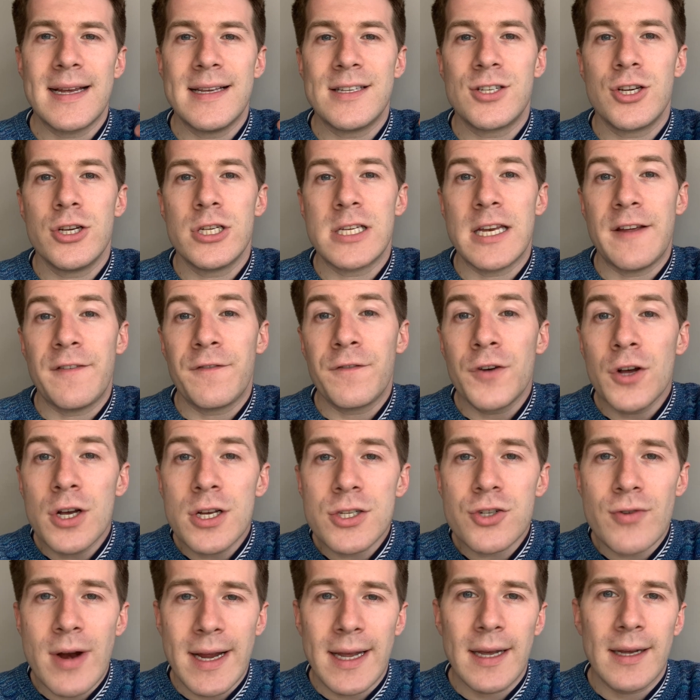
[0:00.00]
is usually
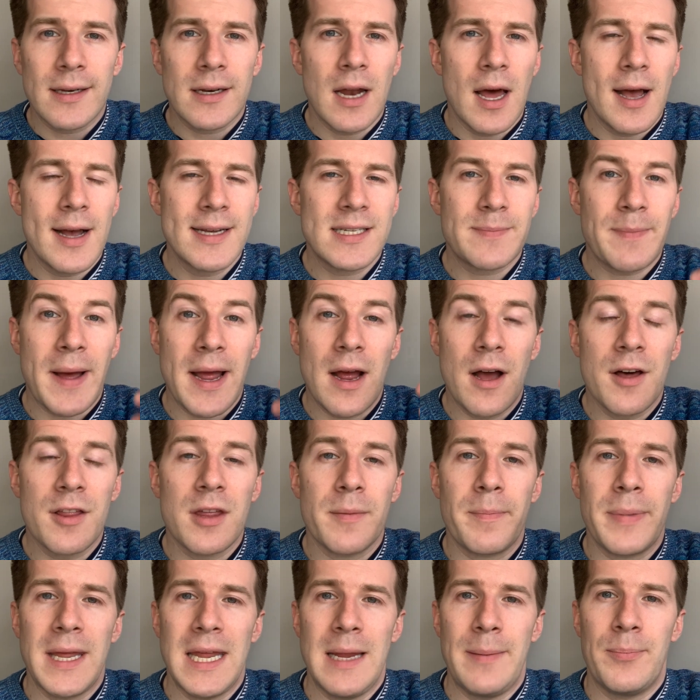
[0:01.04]
first recognised by other
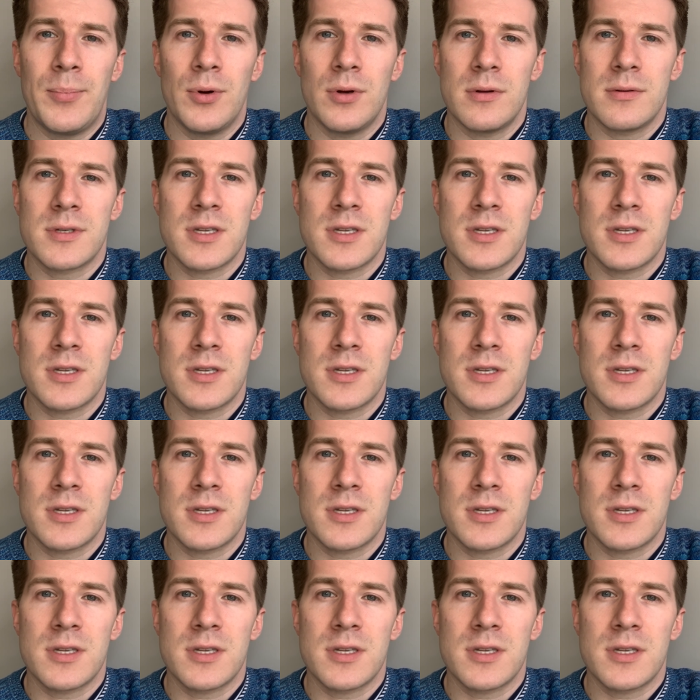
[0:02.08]
people,